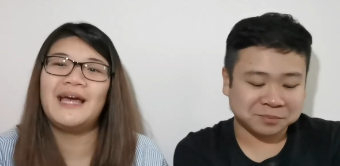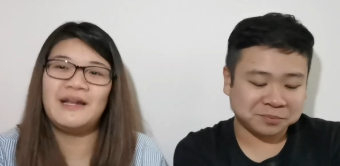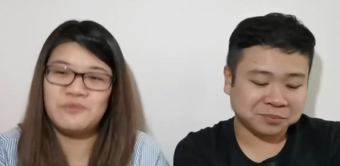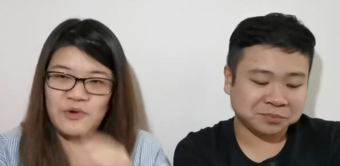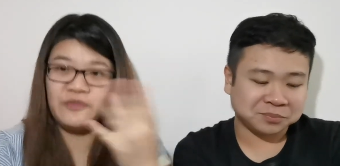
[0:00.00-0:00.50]

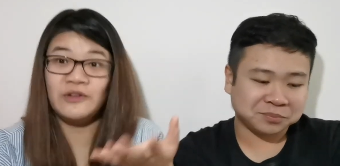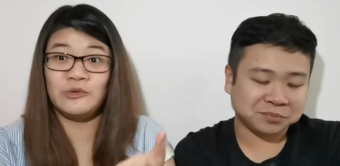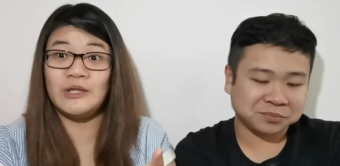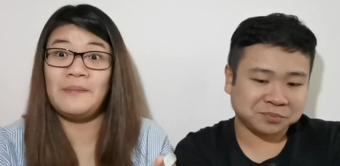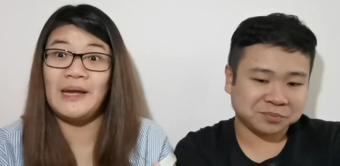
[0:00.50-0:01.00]
Speaker 1: And refer
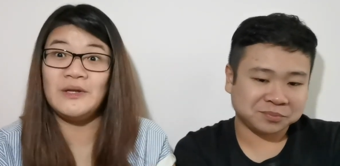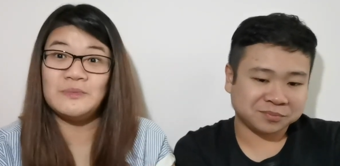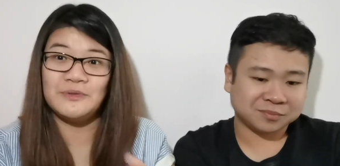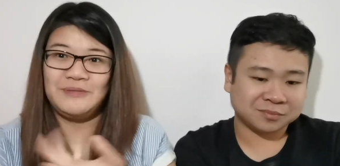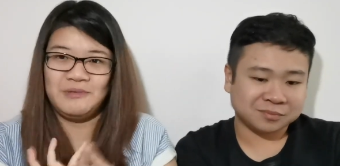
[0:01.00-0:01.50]
to the menu
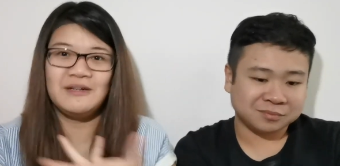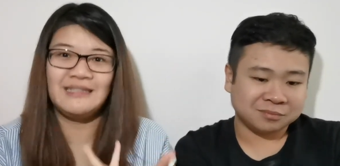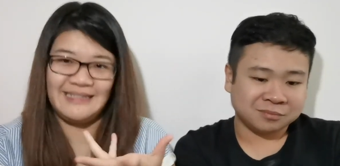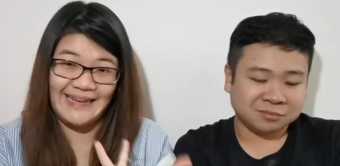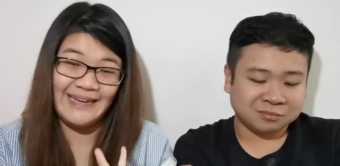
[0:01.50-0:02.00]
books
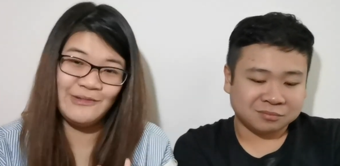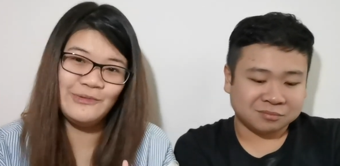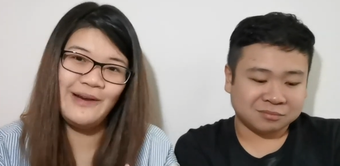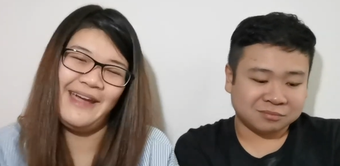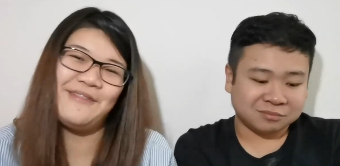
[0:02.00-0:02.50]
because they
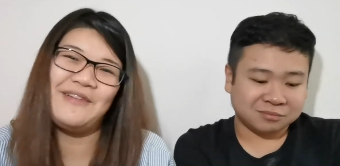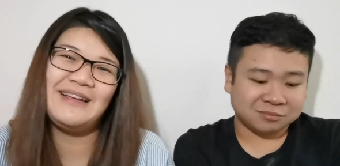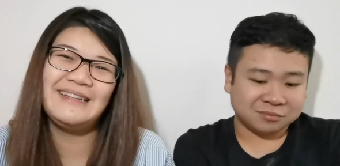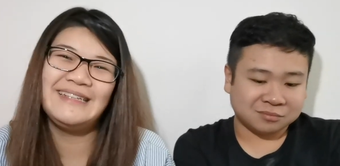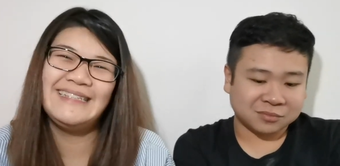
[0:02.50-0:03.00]
do have
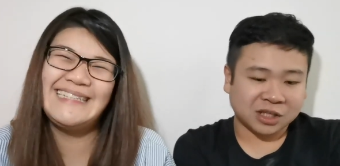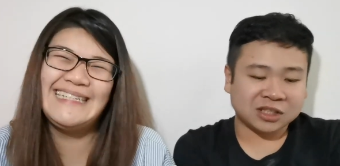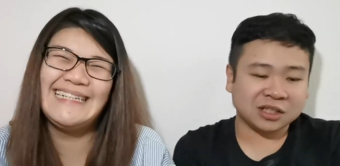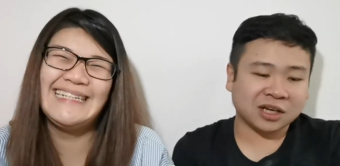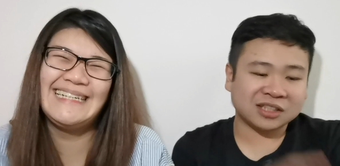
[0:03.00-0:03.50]
it.
Speaker 2: I
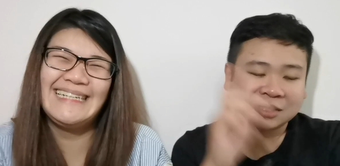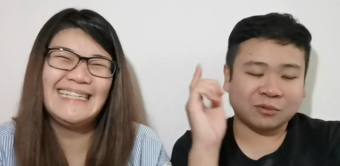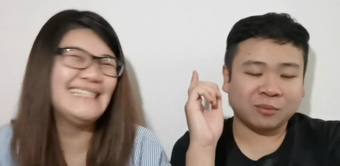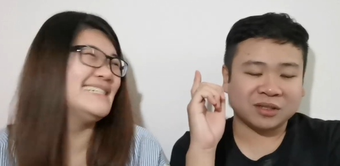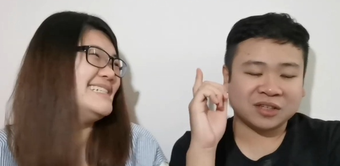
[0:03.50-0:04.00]
think guys,
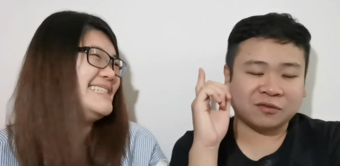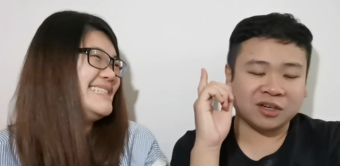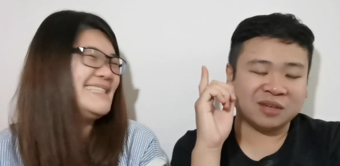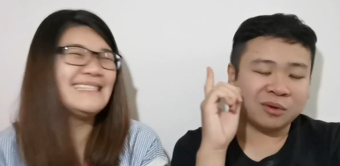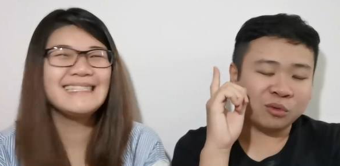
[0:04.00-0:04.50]
I'm more better
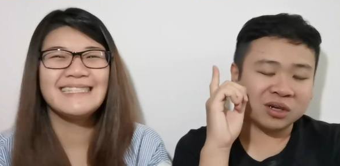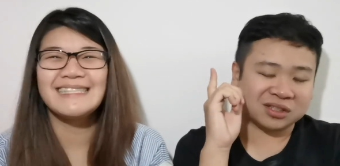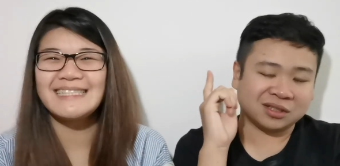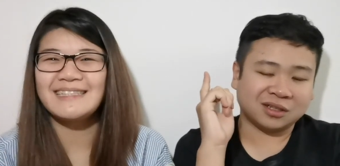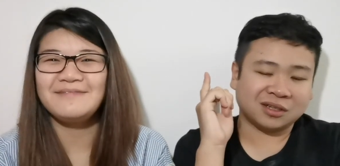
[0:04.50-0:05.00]
for labour
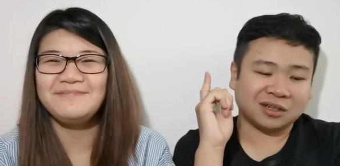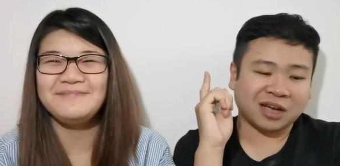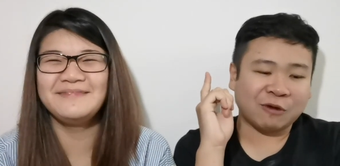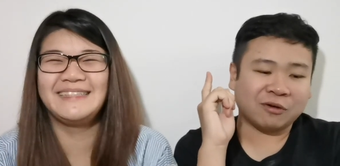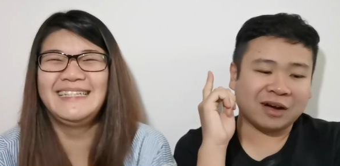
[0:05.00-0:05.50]
works lah.
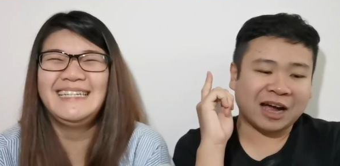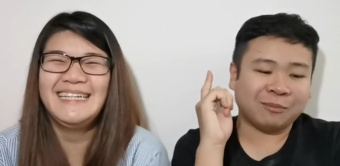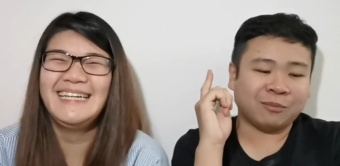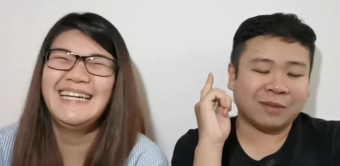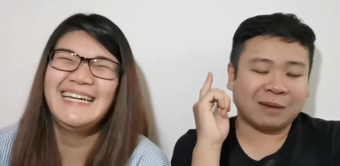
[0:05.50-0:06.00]
I work,
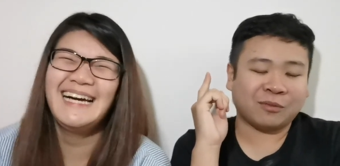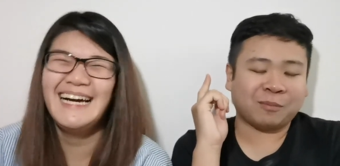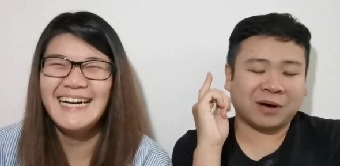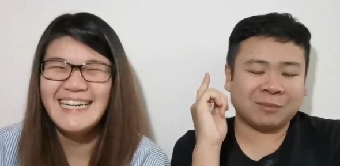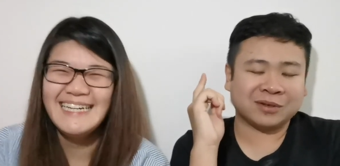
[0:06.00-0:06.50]
I'm, I'm,
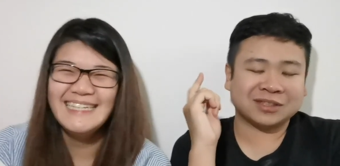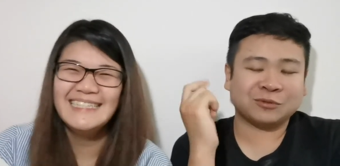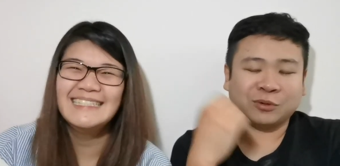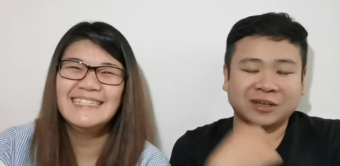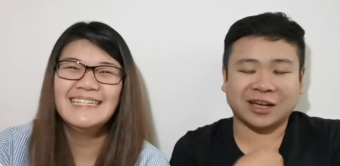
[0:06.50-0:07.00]
more, I'm a
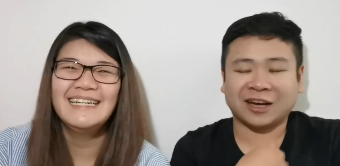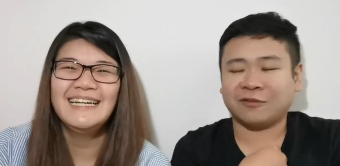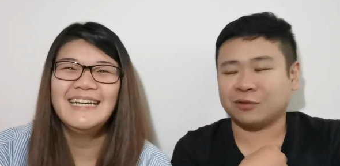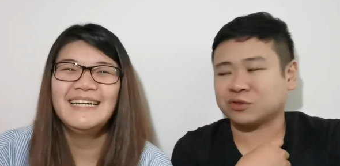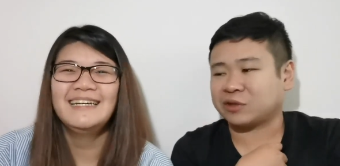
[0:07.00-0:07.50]
person who can
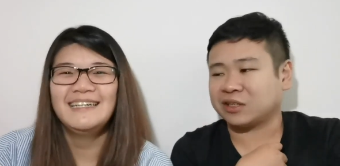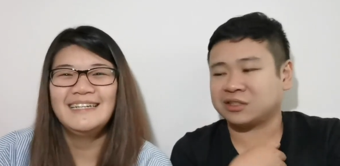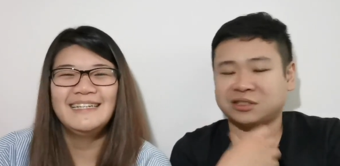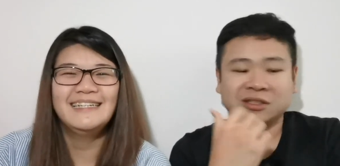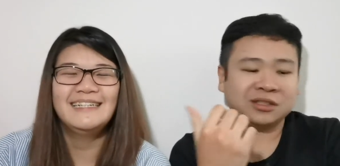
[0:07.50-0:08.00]
count for
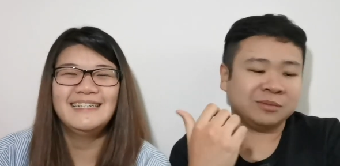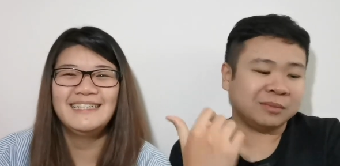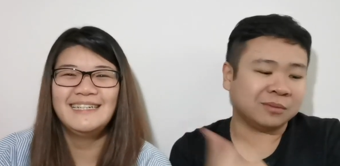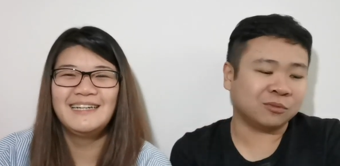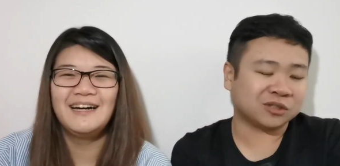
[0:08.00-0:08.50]
strength. She
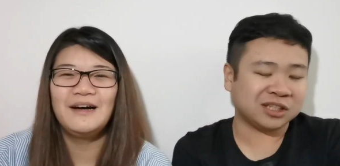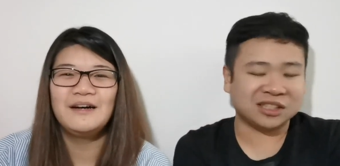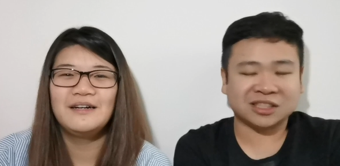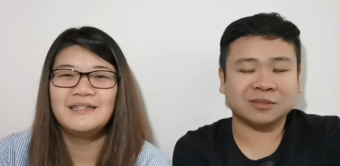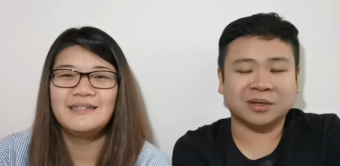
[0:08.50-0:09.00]
mostly
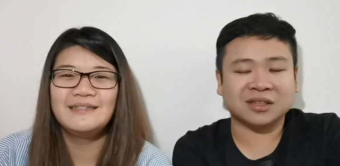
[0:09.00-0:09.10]
listens